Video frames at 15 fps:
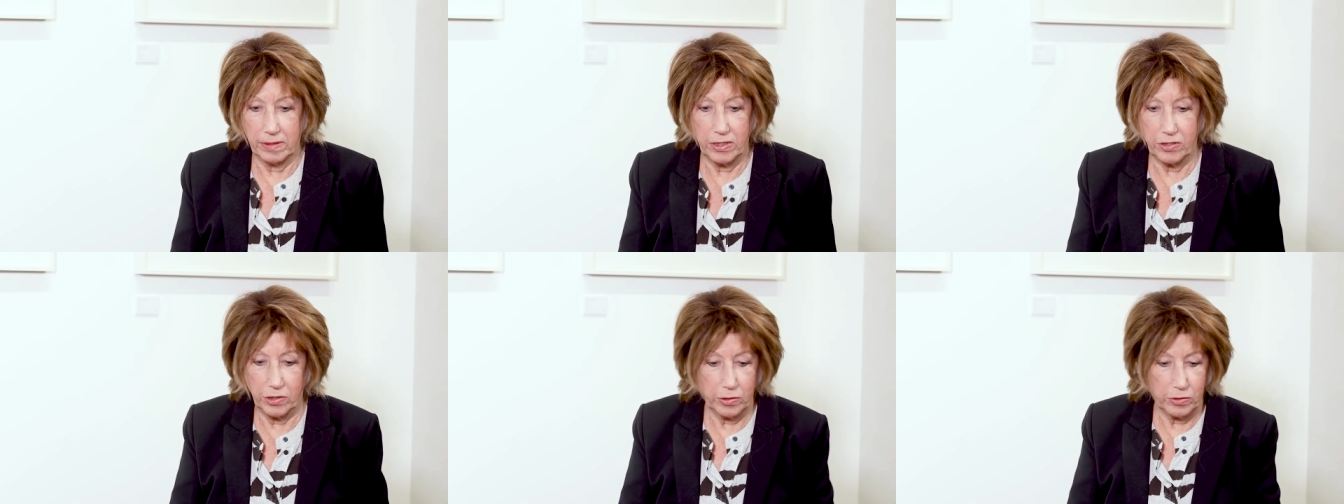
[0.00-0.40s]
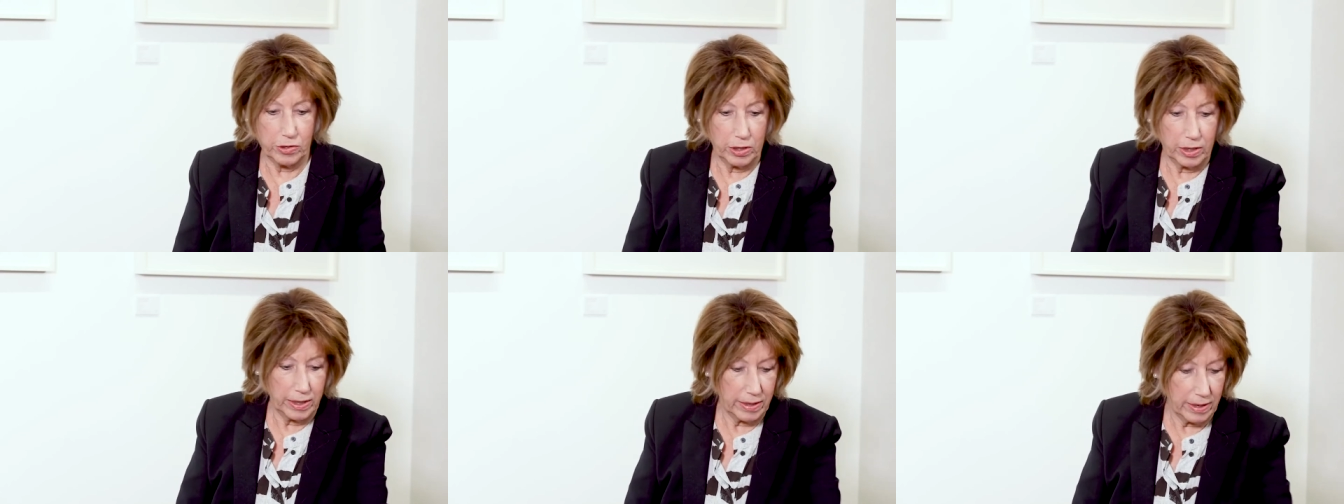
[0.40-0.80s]
as
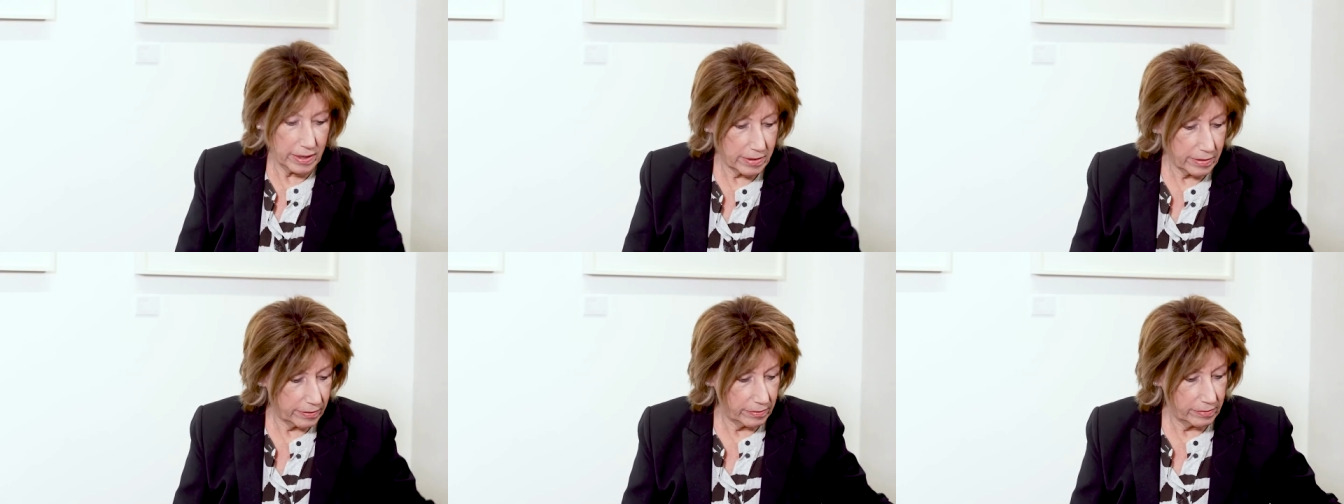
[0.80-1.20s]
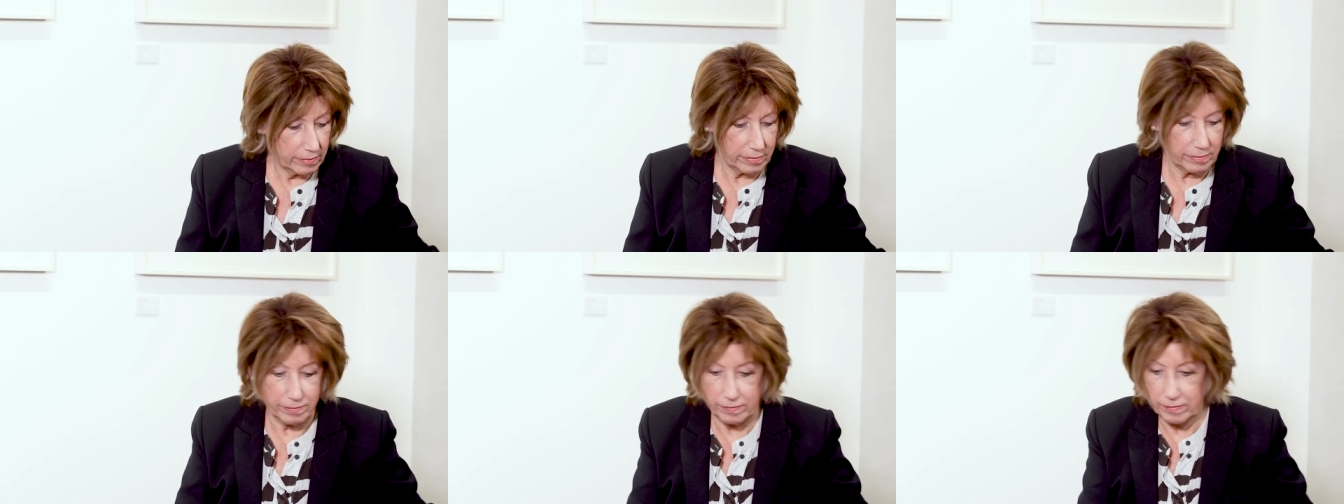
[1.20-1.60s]
usual, there's,
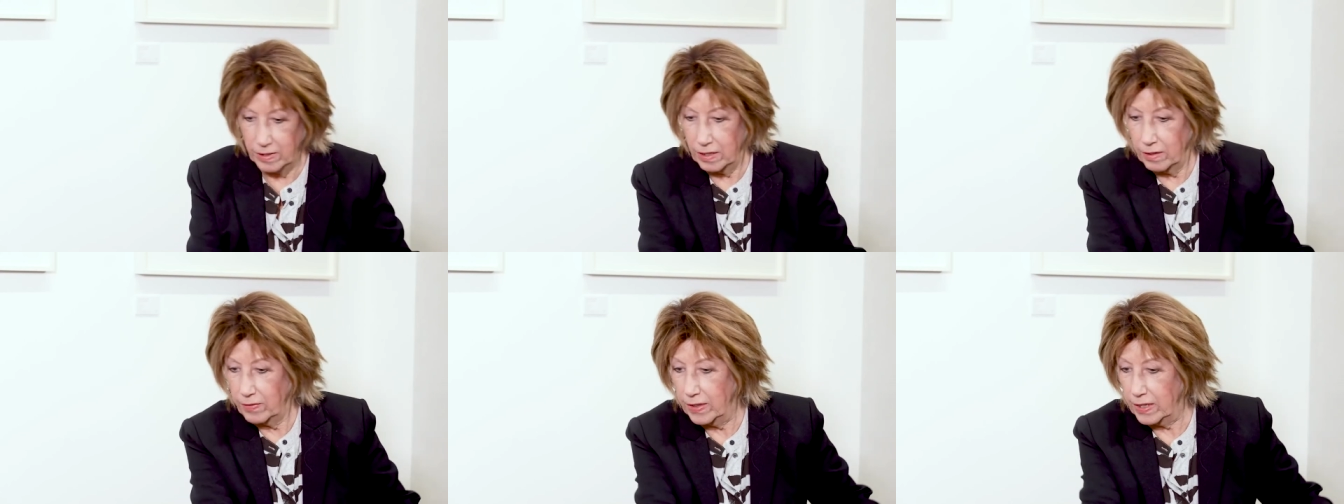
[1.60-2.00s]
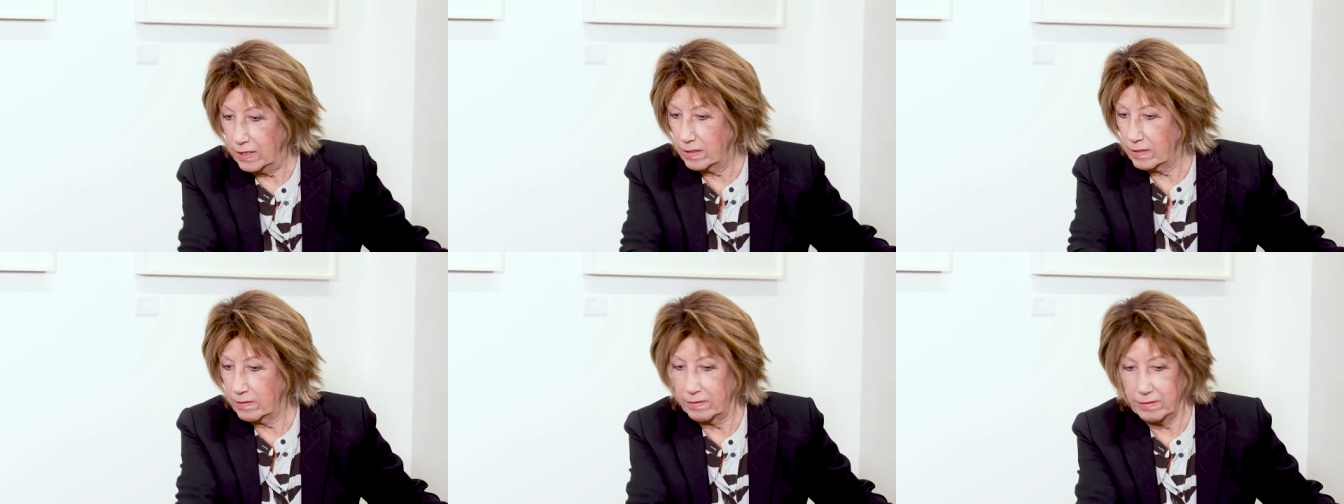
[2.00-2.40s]
you know,
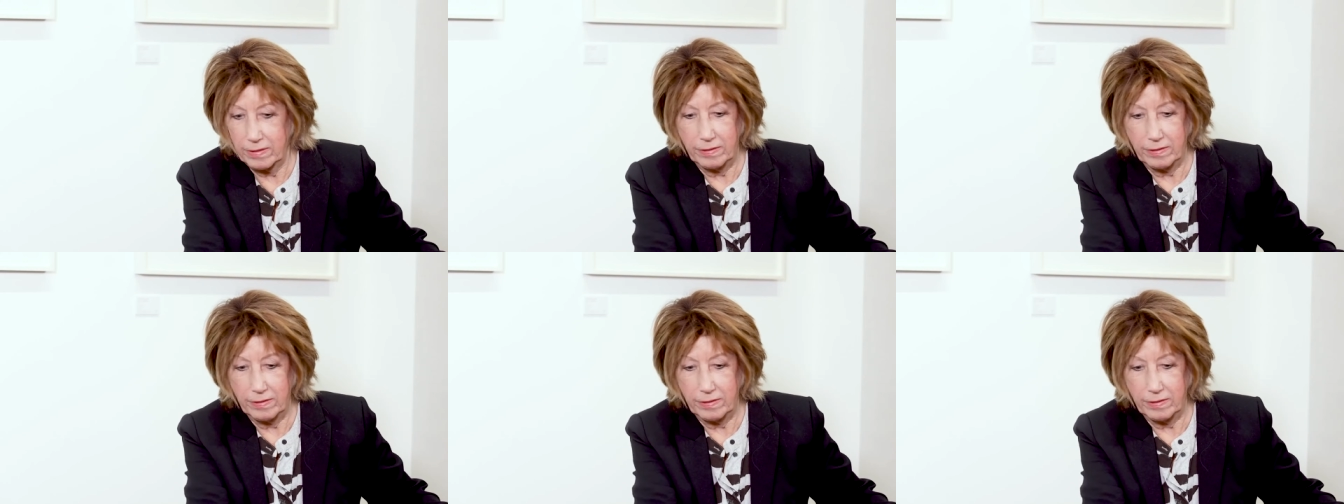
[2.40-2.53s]
these